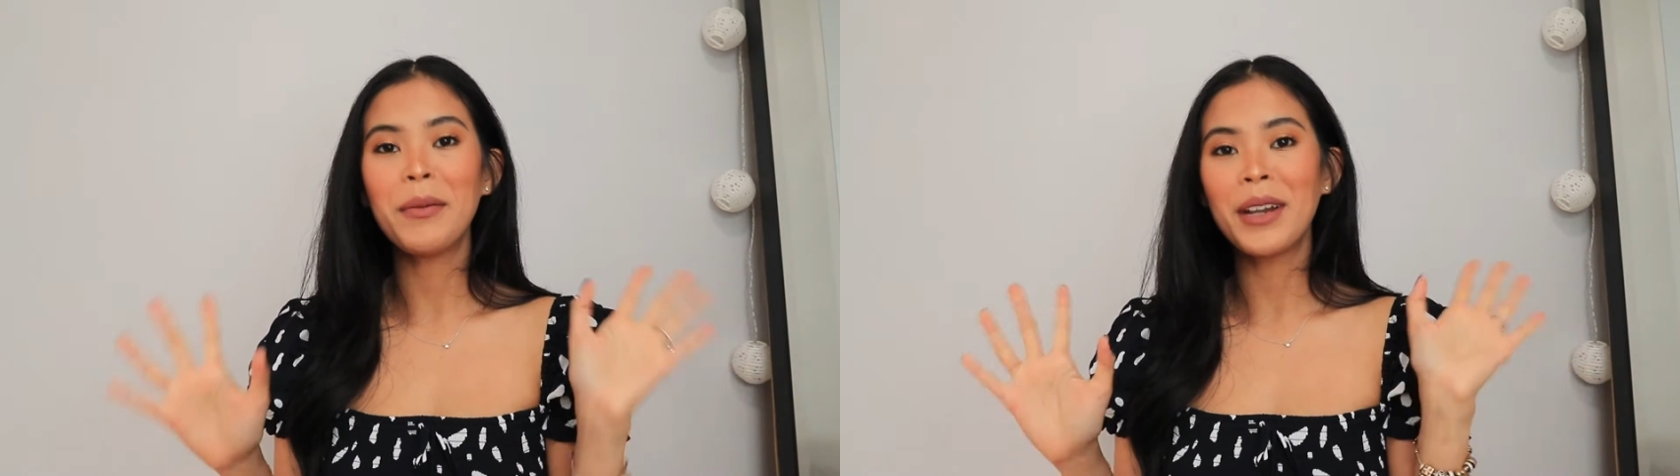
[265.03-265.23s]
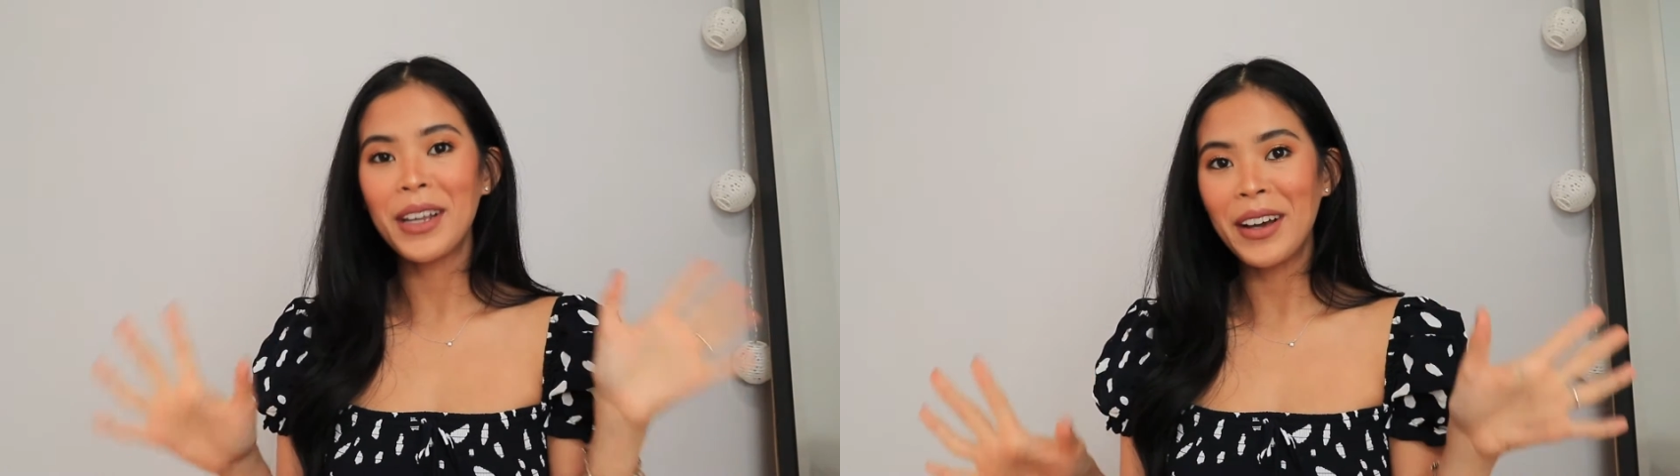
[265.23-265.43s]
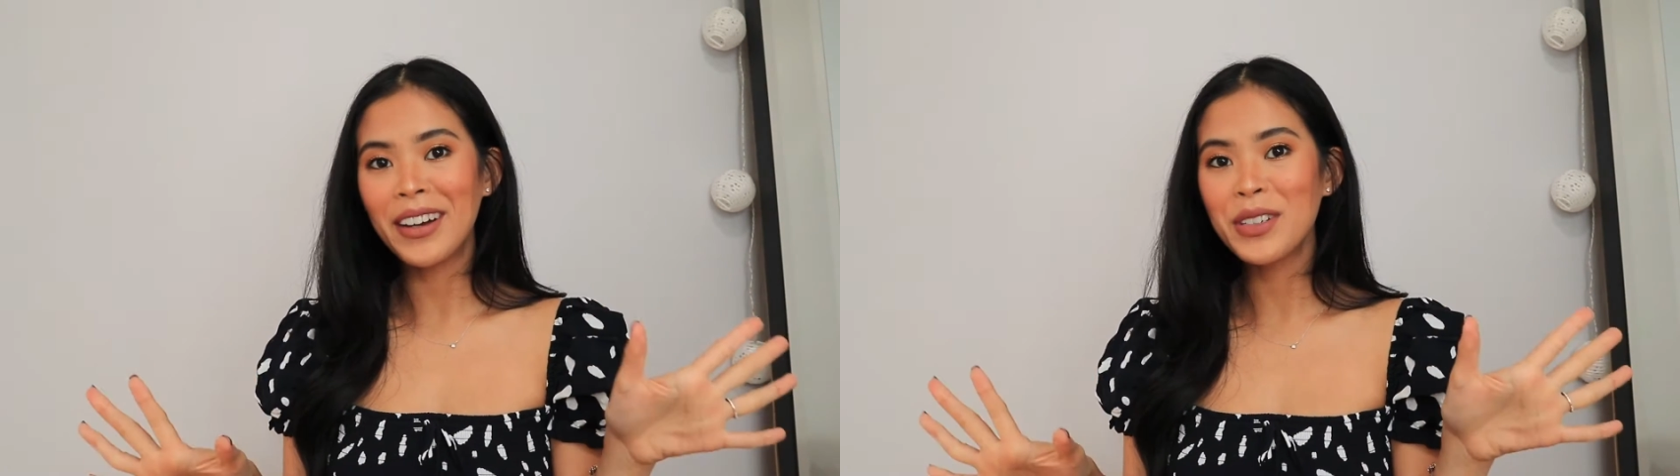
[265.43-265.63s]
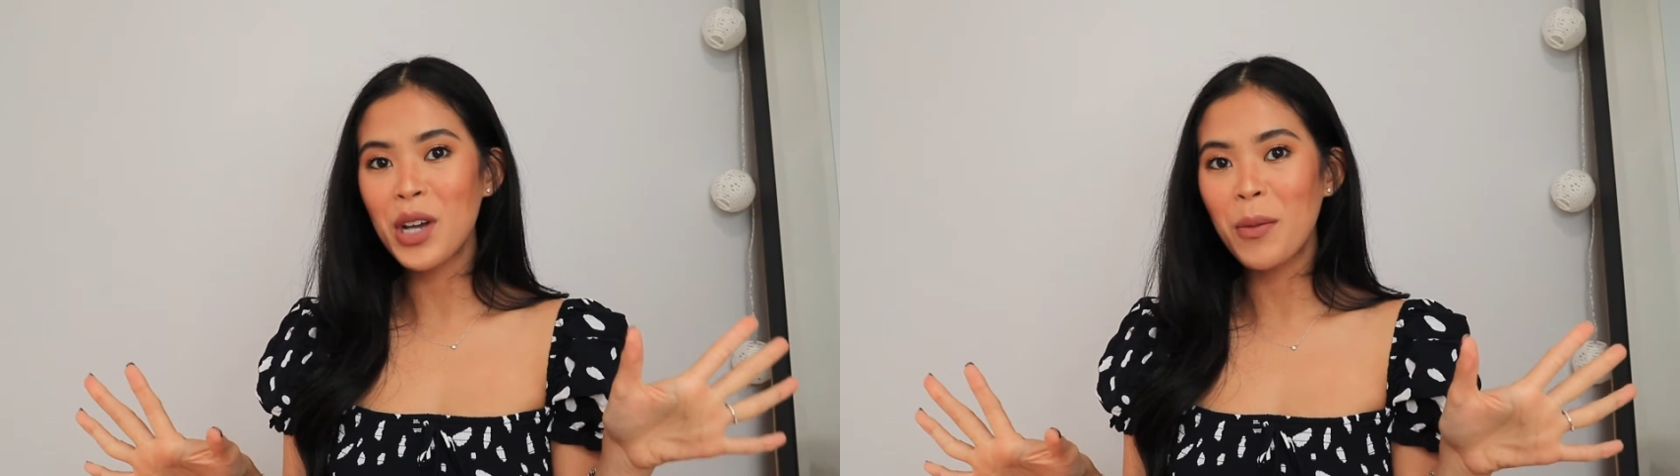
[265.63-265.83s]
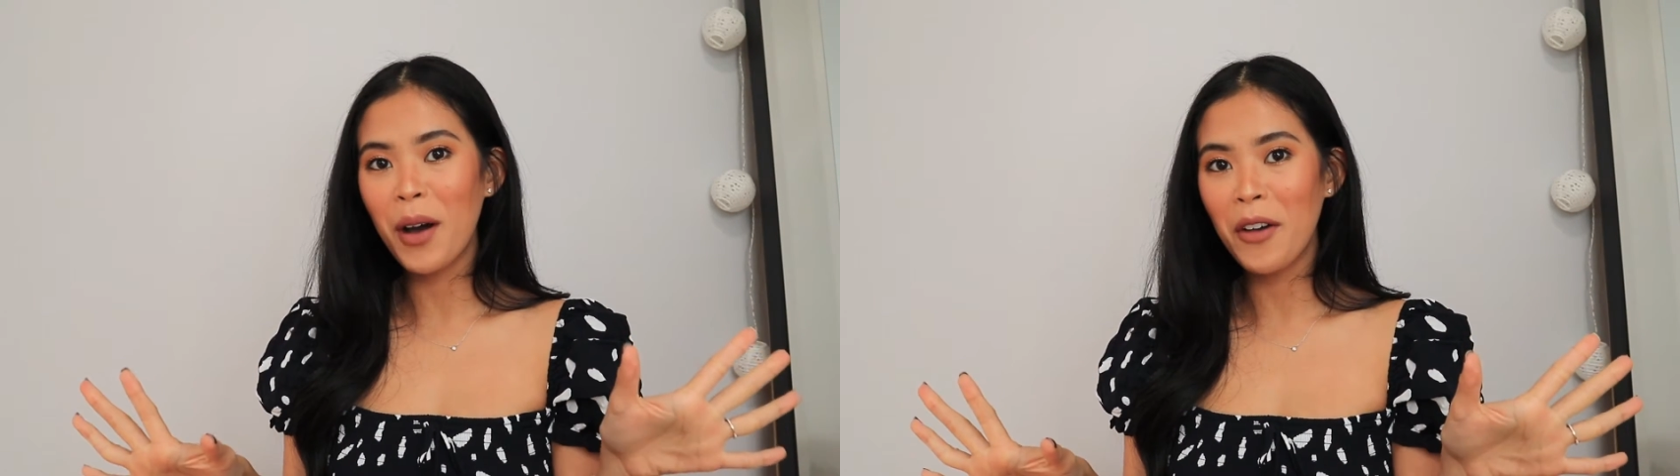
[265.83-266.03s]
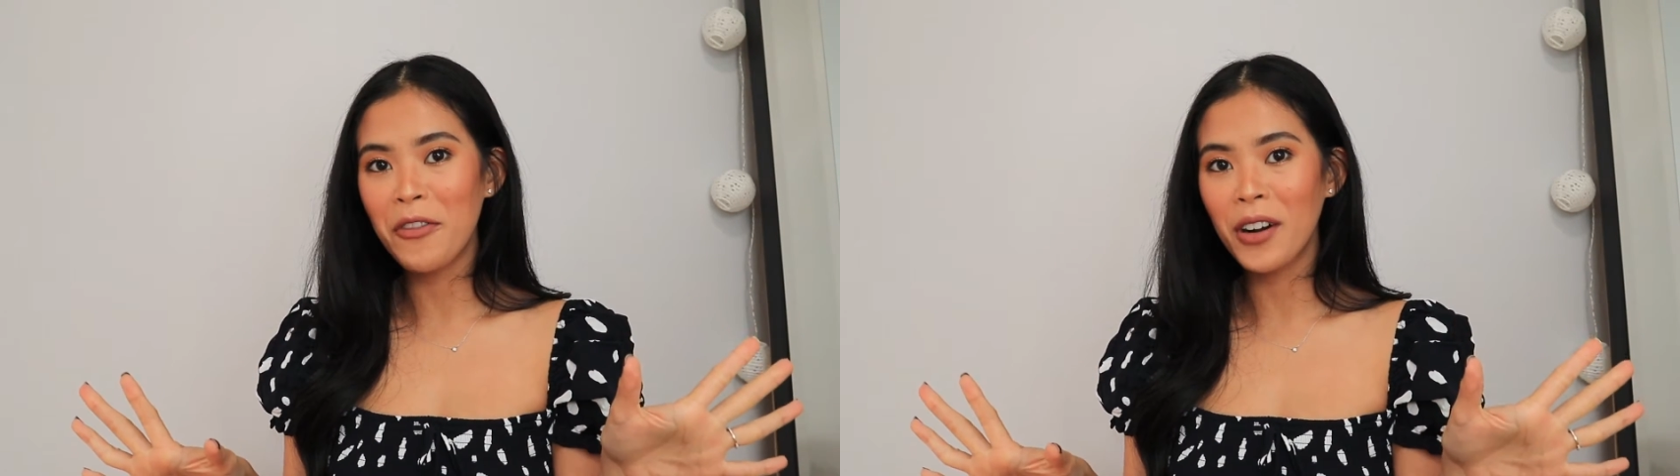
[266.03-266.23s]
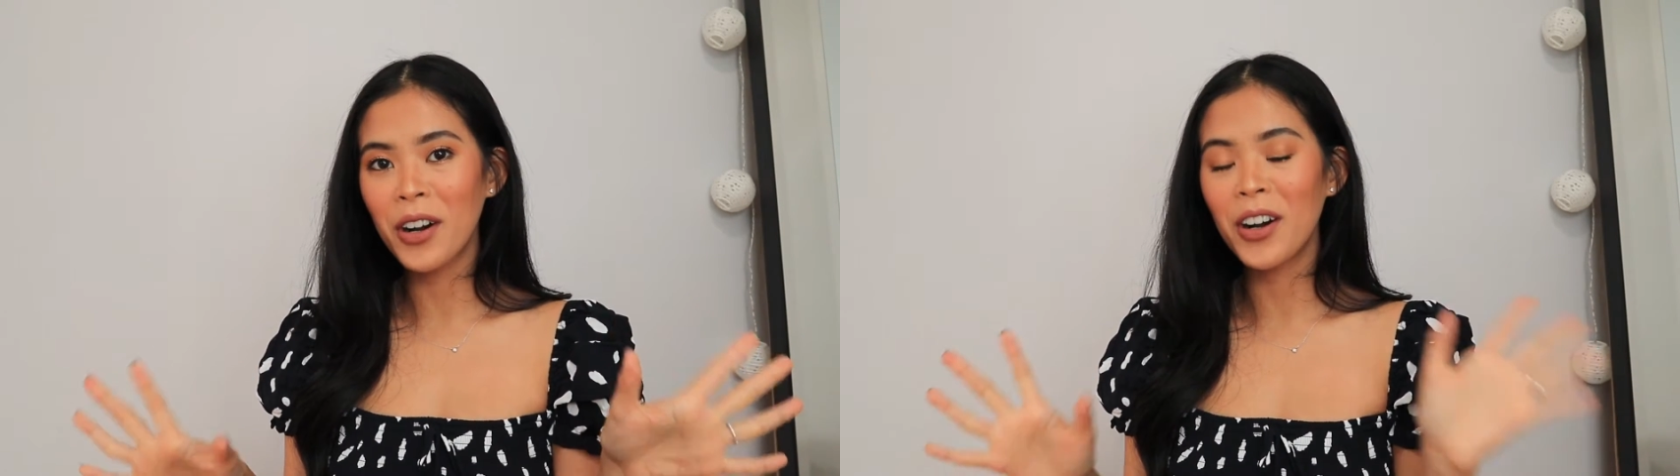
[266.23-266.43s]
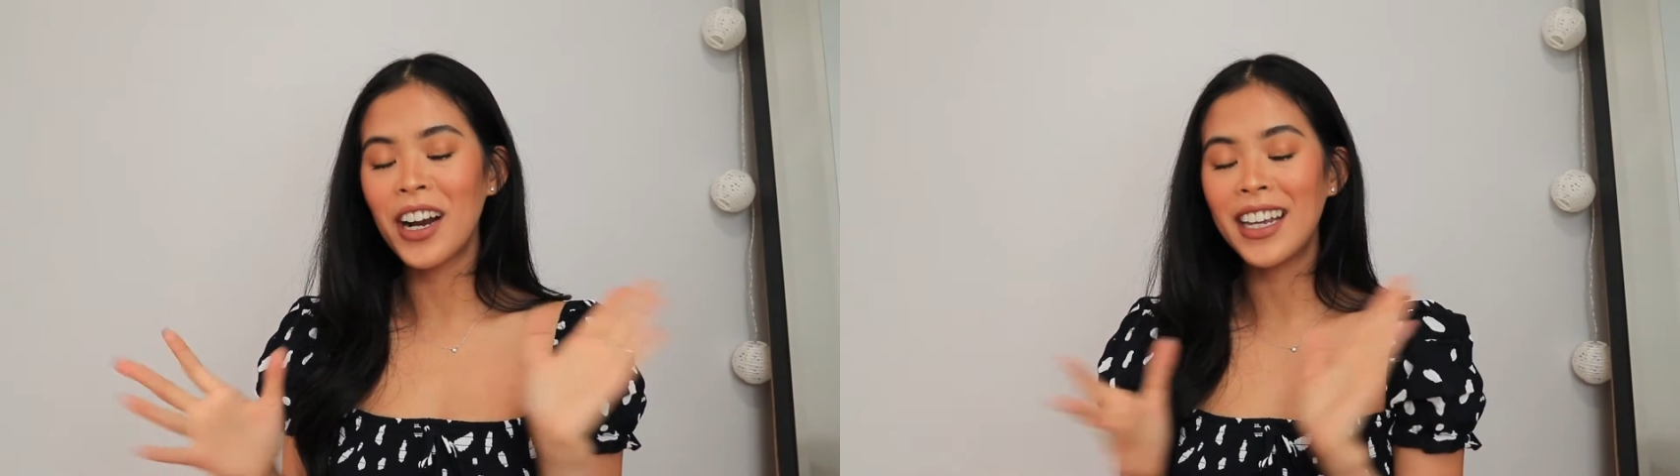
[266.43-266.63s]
but he got a job offer